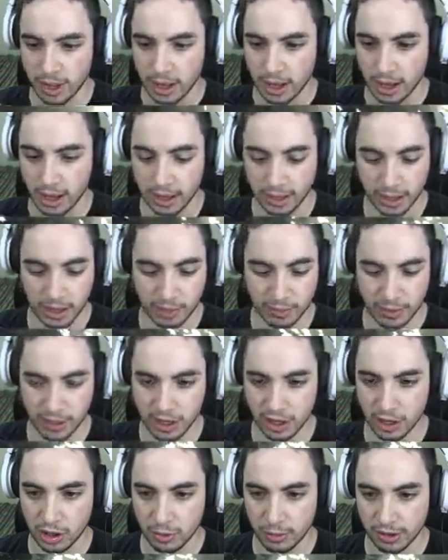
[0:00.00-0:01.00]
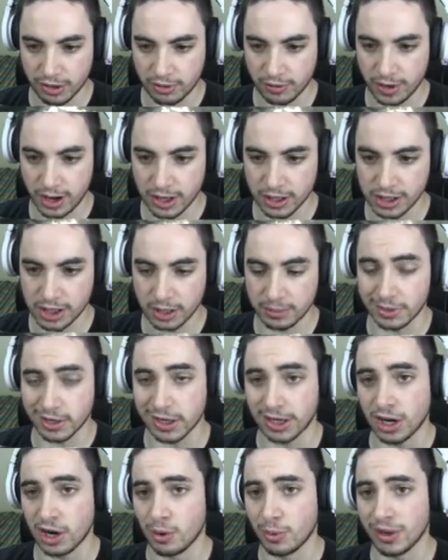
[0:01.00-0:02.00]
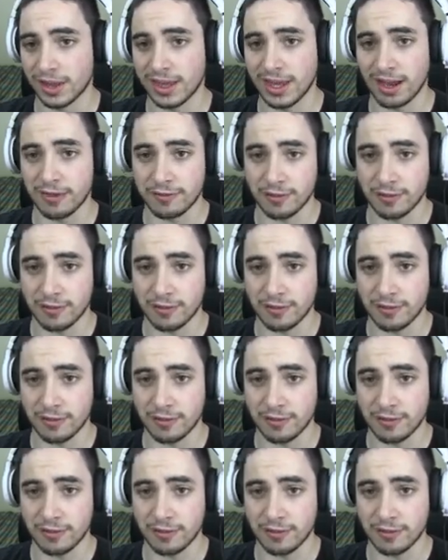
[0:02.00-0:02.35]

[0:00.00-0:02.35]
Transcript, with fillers: And I don't really know what strategy I'm going to go with yet